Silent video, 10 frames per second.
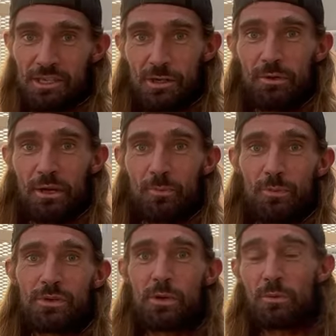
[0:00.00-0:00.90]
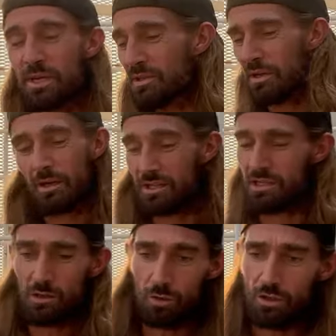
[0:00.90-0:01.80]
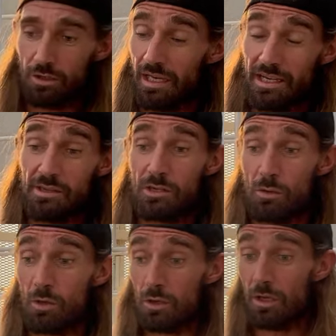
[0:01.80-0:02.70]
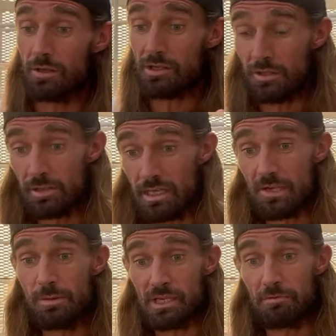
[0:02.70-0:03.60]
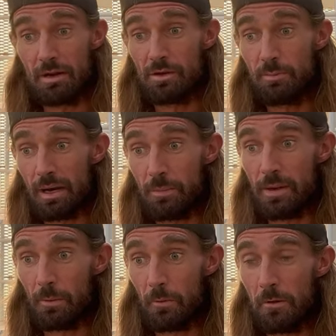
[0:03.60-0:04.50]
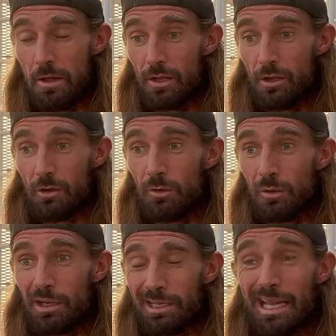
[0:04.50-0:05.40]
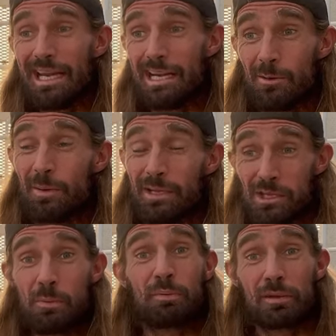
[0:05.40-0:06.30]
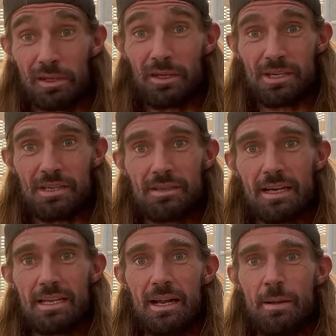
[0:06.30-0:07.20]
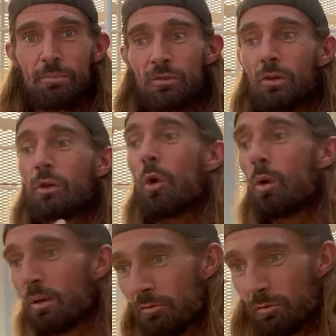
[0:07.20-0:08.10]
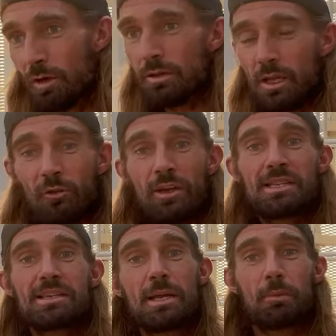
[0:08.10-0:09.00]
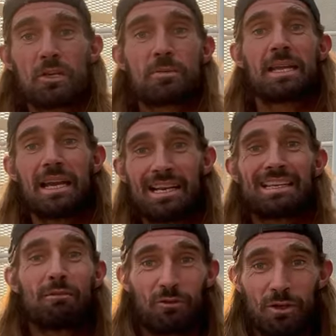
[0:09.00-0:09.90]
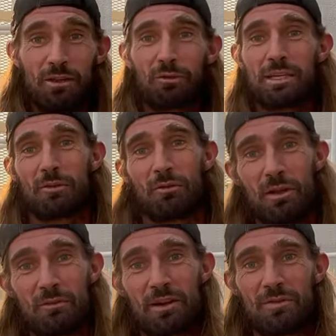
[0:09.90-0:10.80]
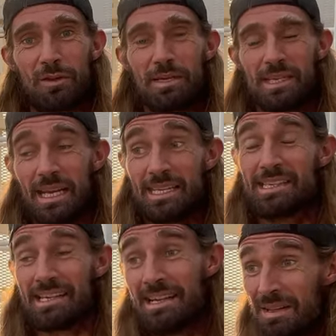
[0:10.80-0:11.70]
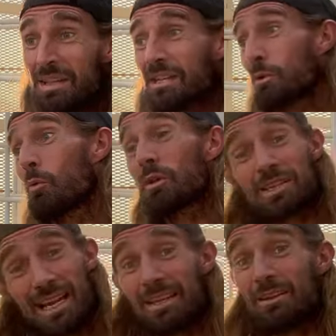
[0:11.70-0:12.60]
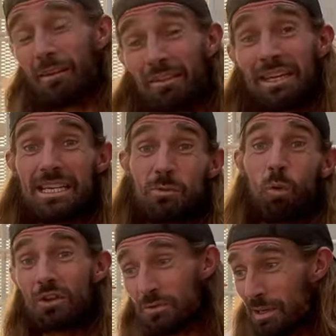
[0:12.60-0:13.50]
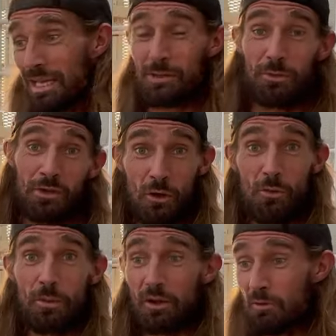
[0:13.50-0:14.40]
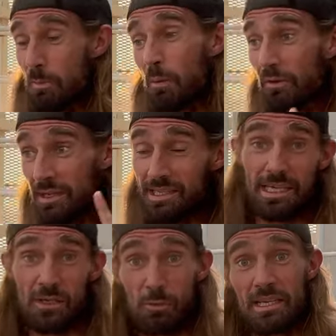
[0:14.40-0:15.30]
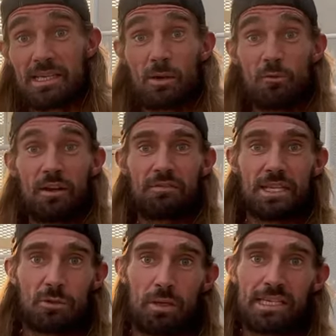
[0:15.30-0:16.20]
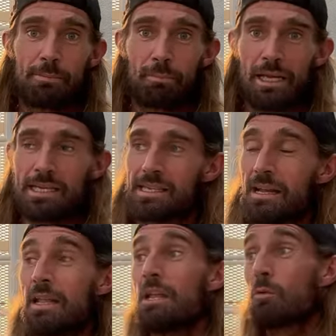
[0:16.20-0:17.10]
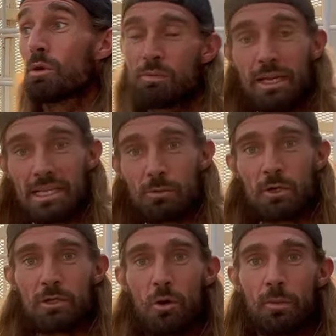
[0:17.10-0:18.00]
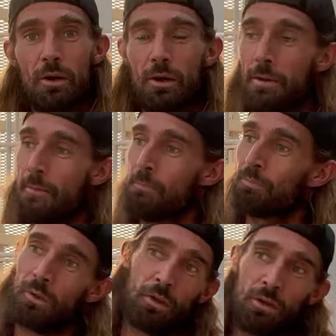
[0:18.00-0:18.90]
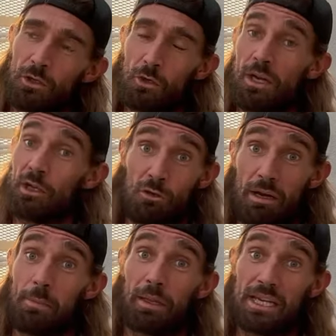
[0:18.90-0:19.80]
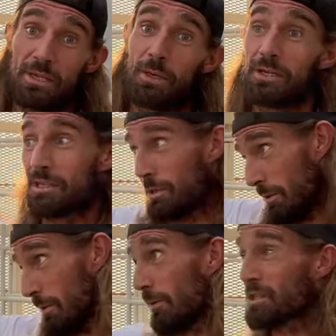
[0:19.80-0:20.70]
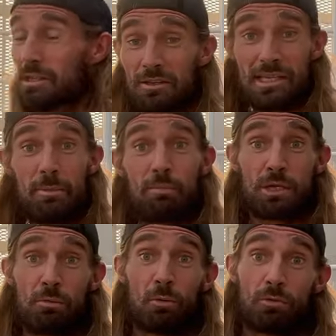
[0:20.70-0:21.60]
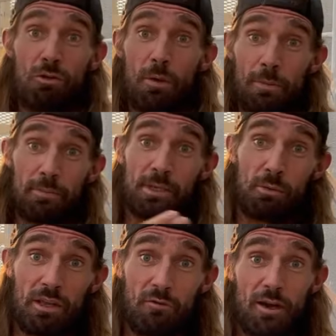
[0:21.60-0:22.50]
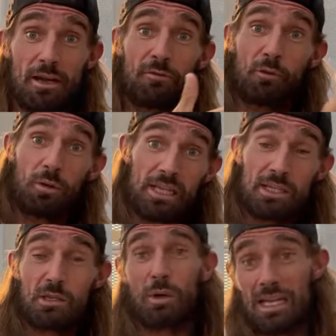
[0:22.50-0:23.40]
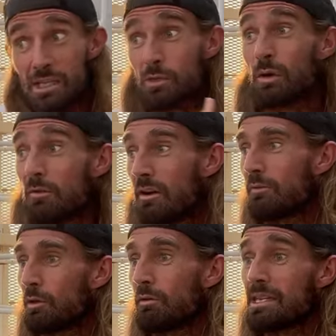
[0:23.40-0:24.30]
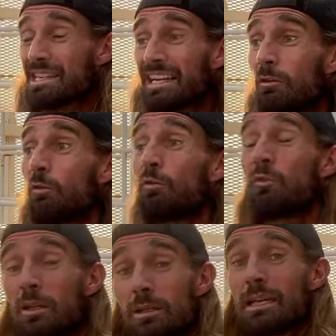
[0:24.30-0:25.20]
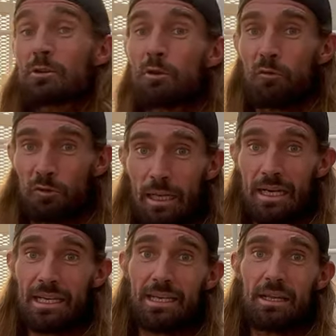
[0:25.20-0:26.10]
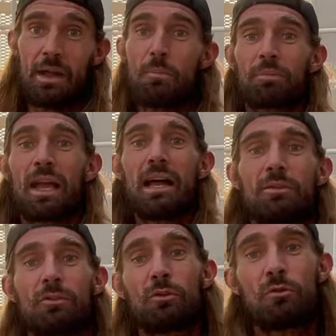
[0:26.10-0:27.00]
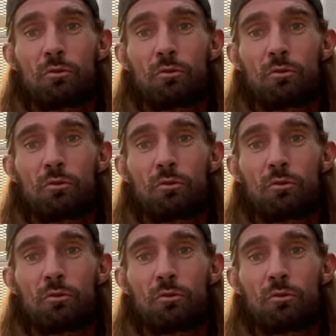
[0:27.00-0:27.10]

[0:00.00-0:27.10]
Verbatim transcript: sooner. So it's so good, and it's so good on Sunday to be surrounded by people who are getting out of bed super early on a Sunday to go and run as fast as they possibly can in 33 to 35 degrees heat. And so another thing is, once we get to October, if you put these 6 weeks or 5-6 weeks in place, once we get to October, you're in a great place, because all of a sudden the temperature will drop and it'll be 20 to 25 degrees, and it will feel like you're flying, and you've